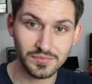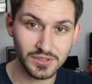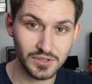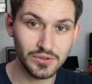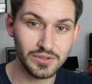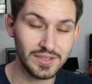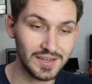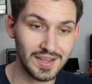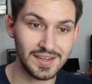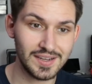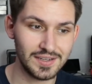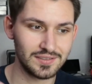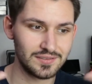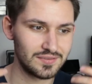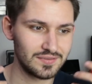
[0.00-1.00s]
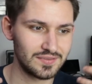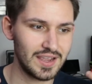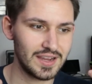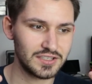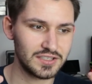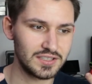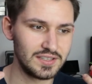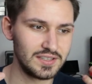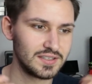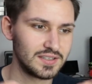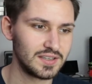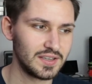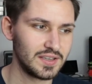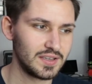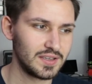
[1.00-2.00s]
so that I can actually
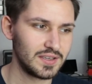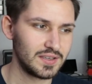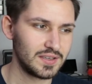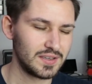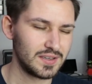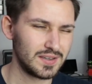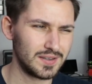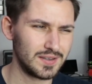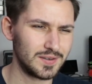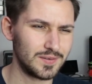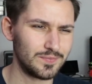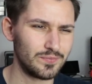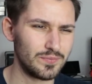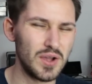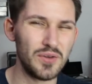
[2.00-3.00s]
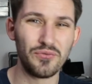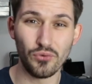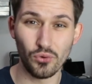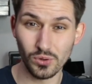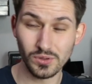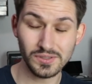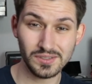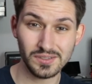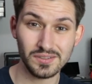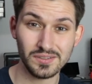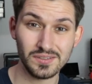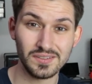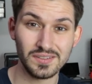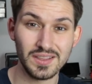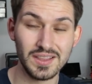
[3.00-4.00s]
afford
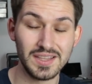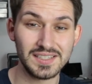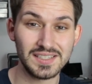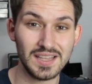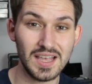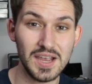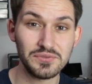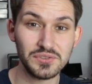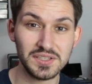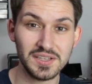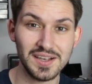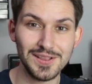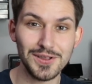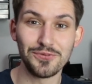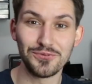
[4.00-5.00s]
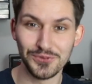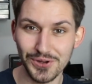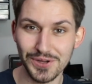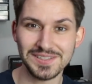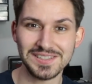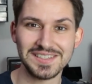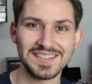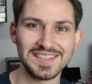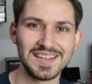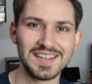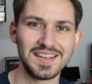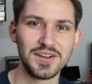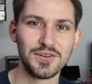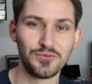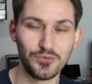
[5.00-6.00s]
this lifestyle of not
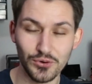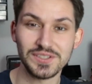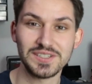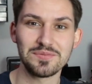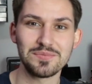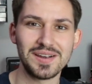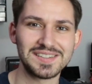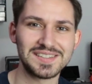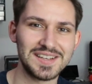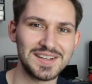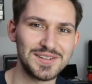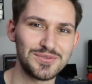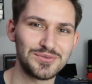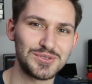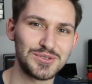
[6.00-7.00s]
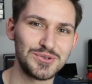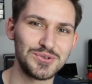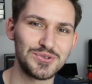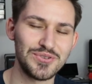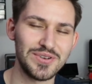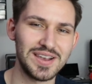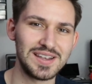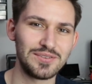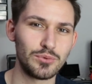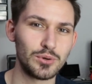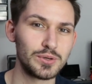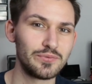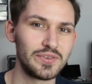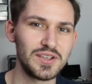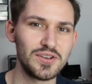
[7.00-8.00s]
forcing myself to create
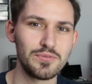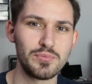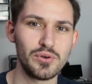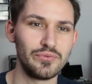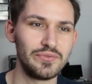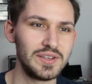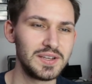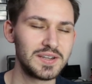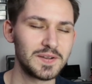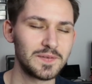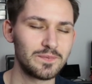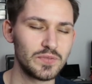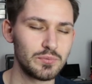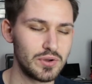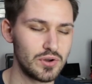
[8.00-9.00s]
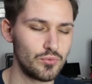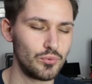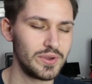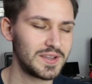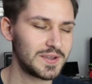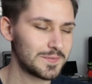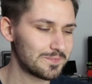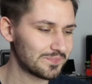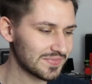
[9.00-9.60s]
1 video per week.